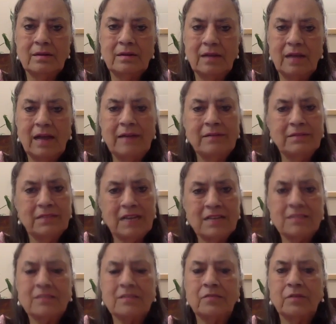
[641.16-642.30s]
and
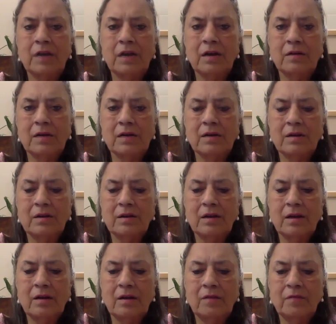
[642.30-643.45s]
just
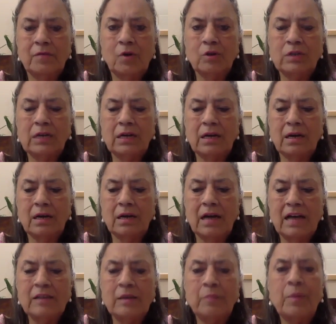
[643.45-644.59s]
for the
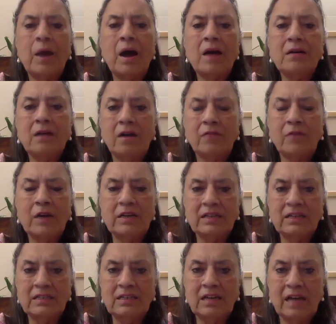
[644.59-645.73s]
as a part of our
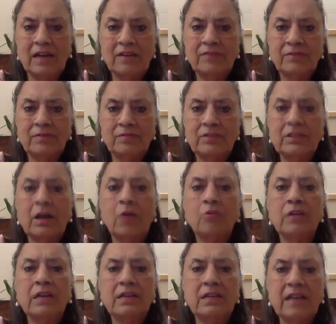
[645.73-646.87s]
daily life, without
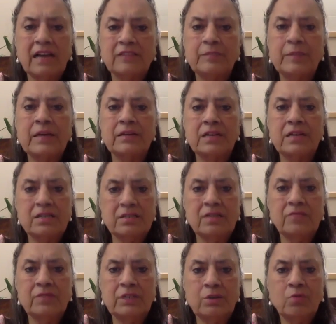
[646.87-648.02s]
any expectation,
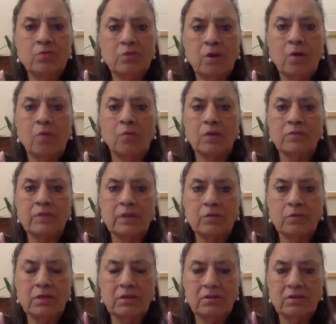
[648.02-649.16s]
we don't know what we're
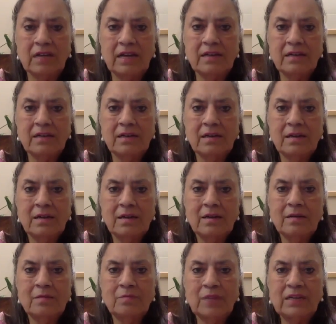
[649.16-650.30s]
going
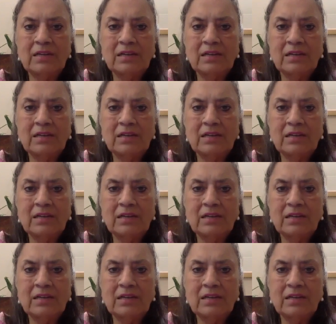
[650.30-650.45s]
to get.